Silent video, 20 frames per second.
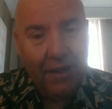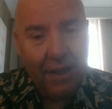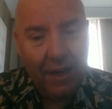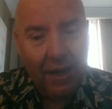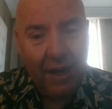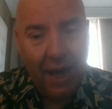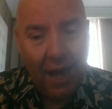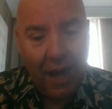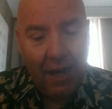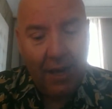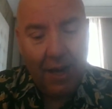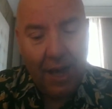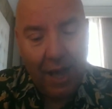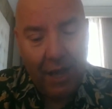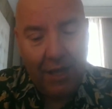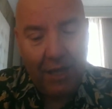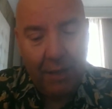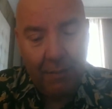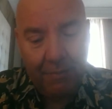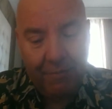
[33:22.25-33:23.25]
and
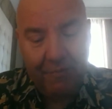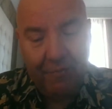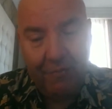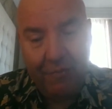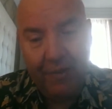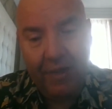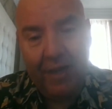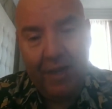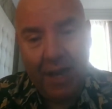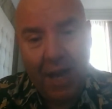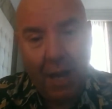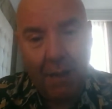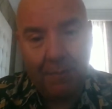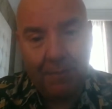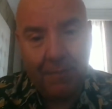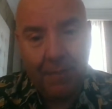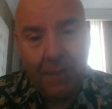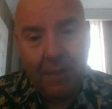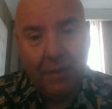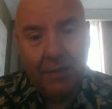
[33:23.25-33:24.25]
I keep filling
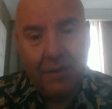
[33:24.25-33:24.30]
up